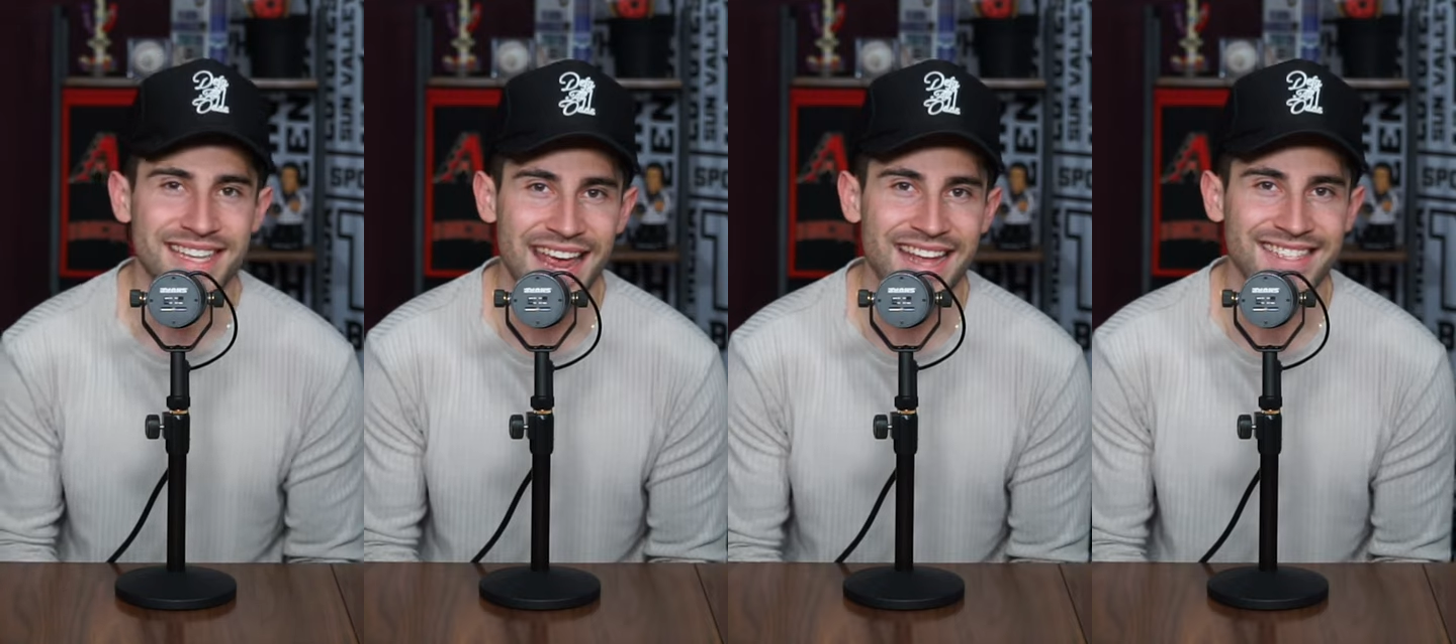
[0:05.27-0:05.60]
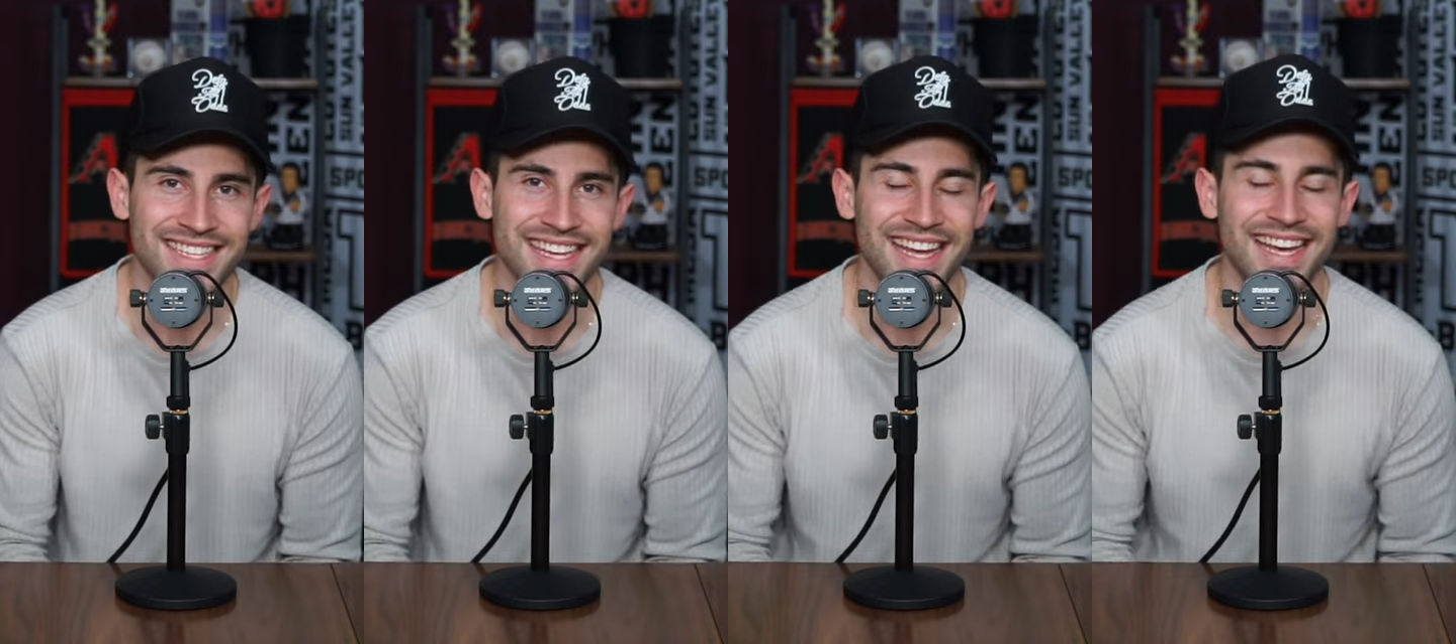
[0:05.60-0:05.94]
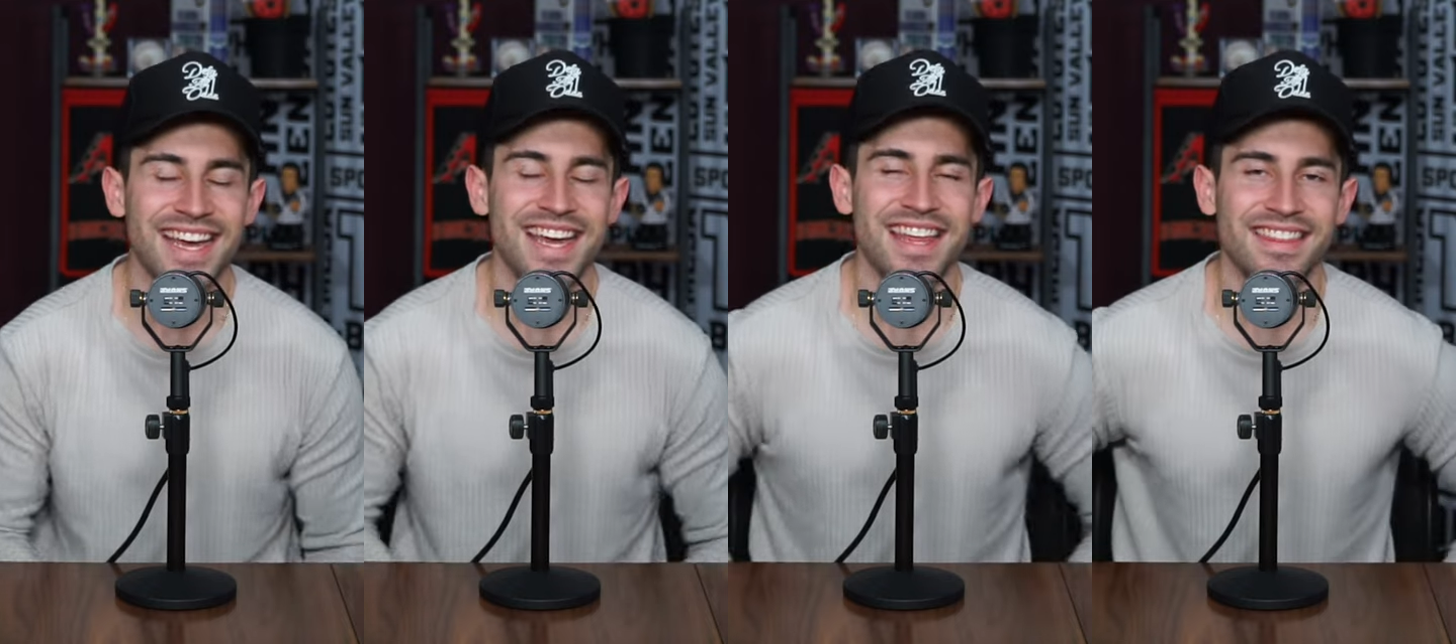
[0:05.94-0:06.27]
dancing
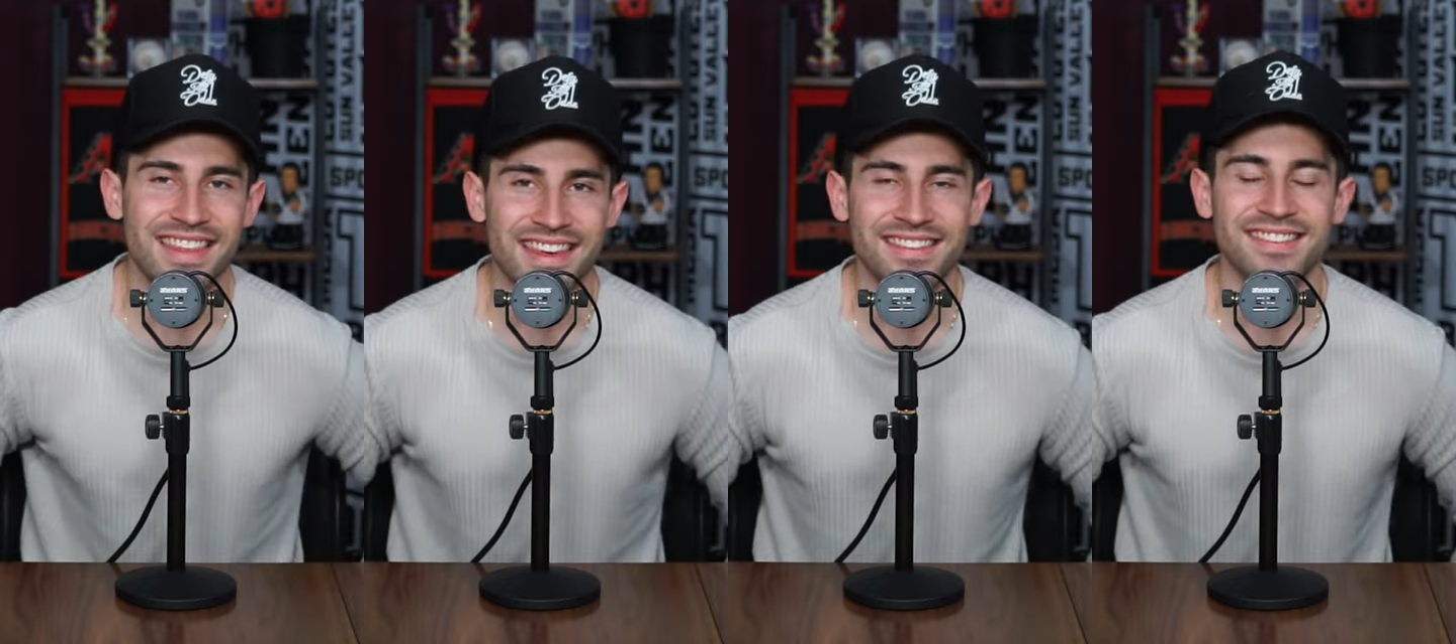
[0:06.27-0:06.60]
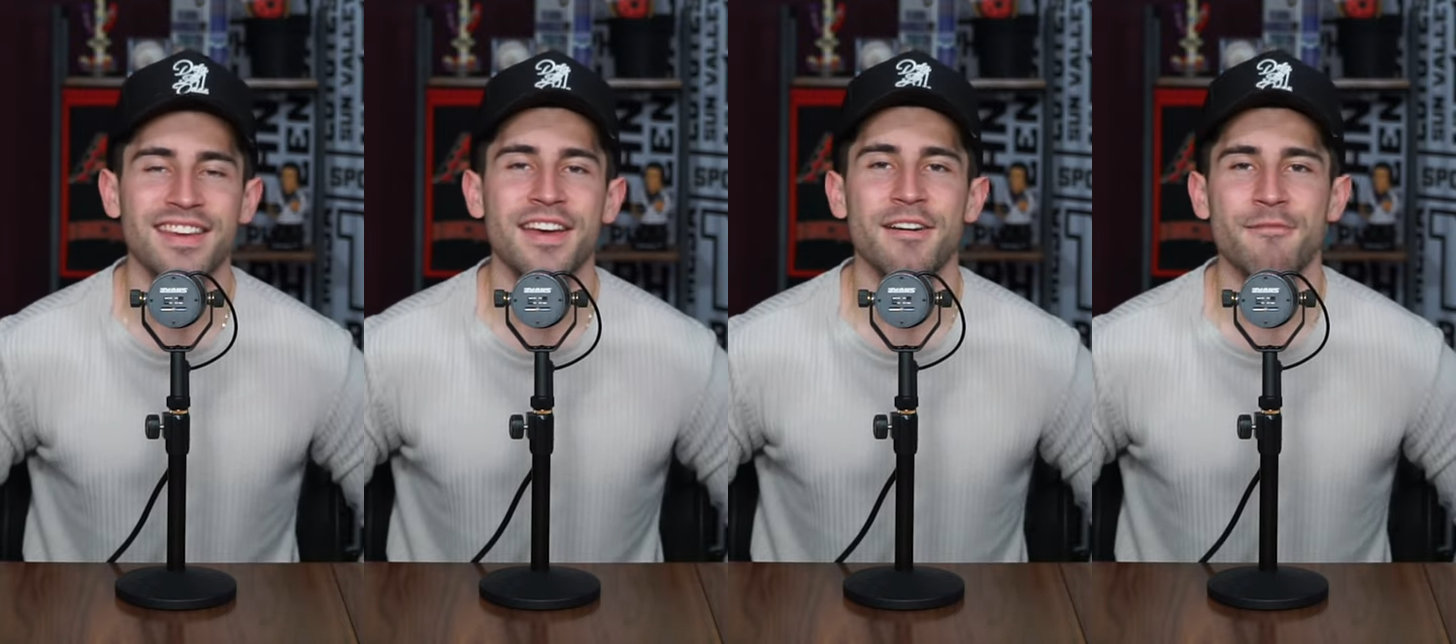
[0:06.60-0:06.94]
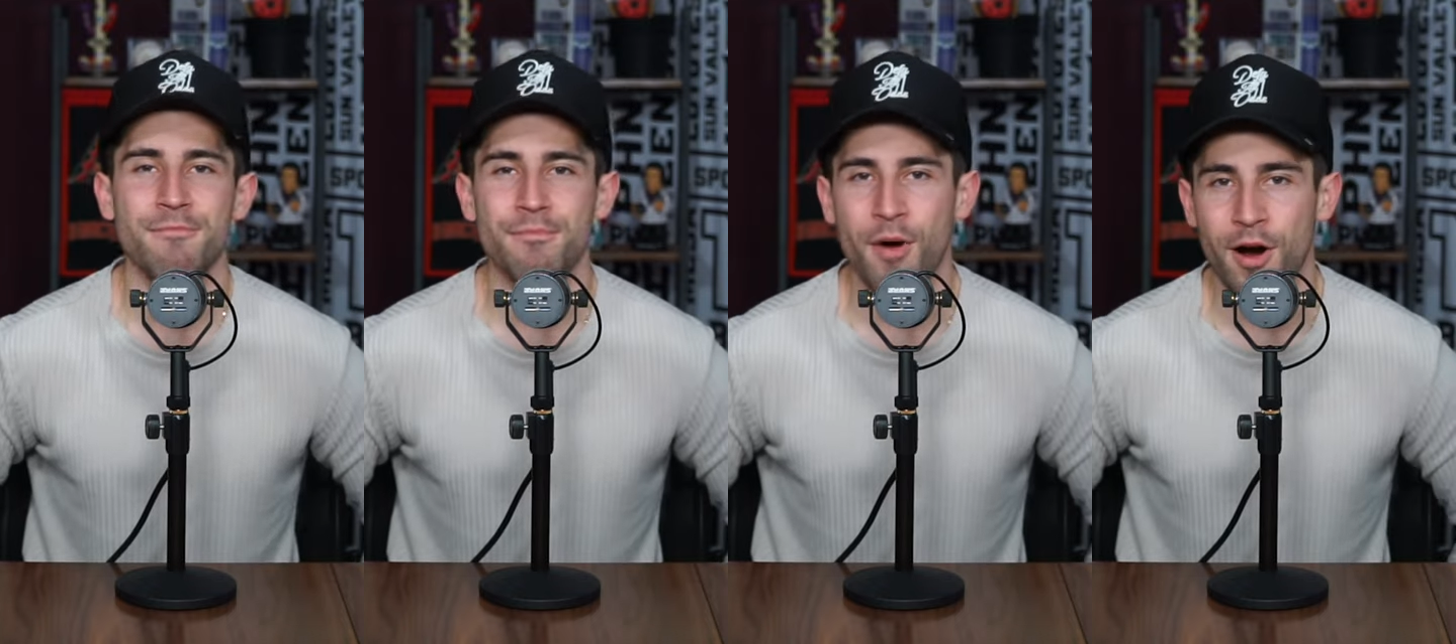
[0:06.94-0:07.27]
this
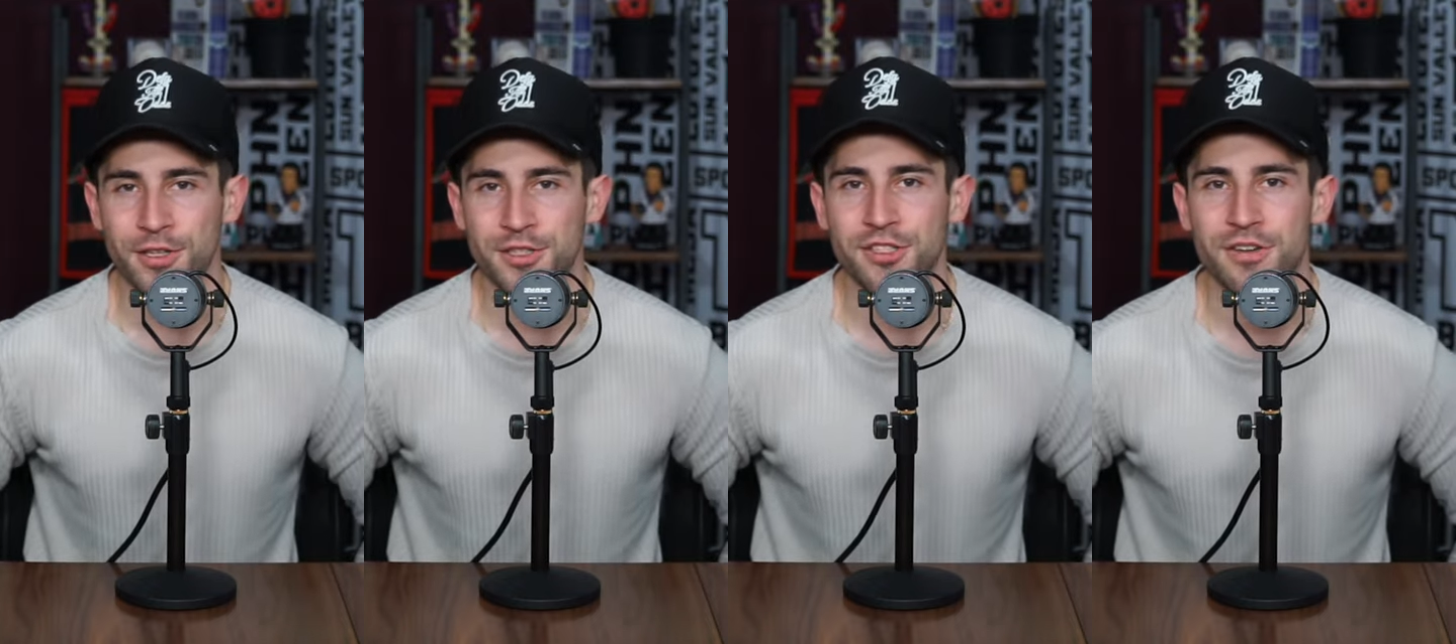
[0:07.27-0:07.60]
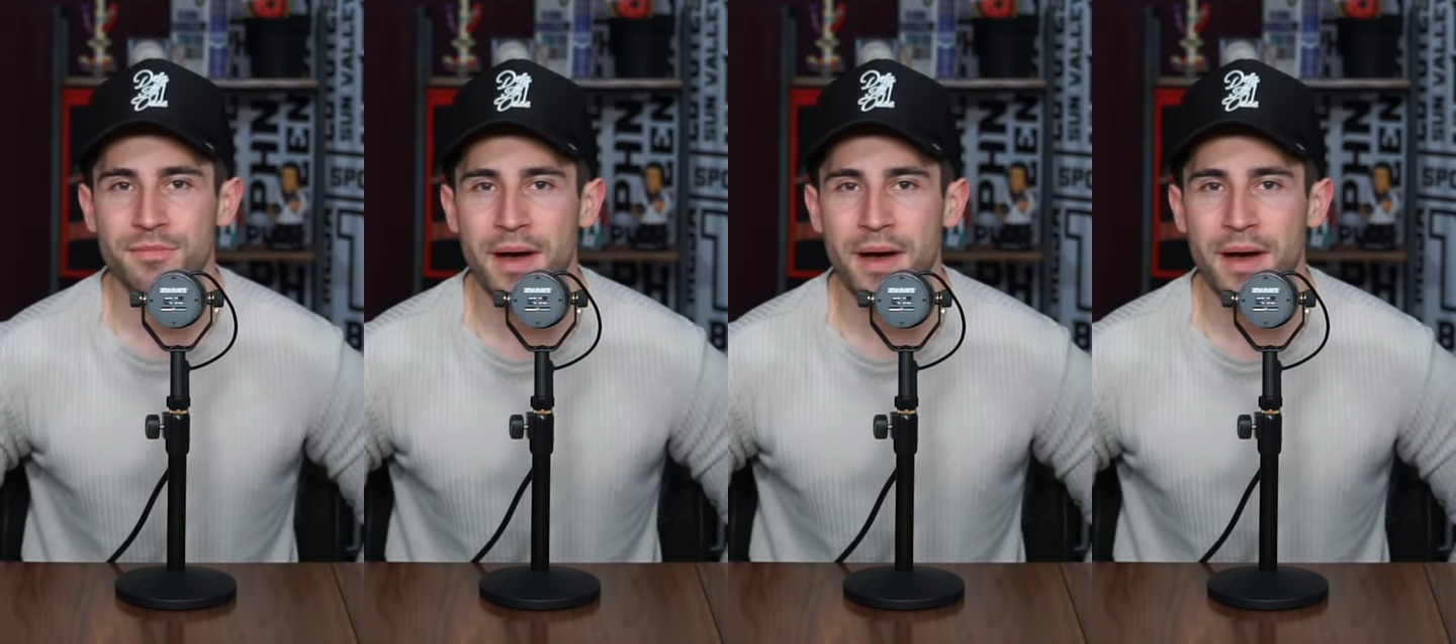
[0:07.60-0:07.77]
March.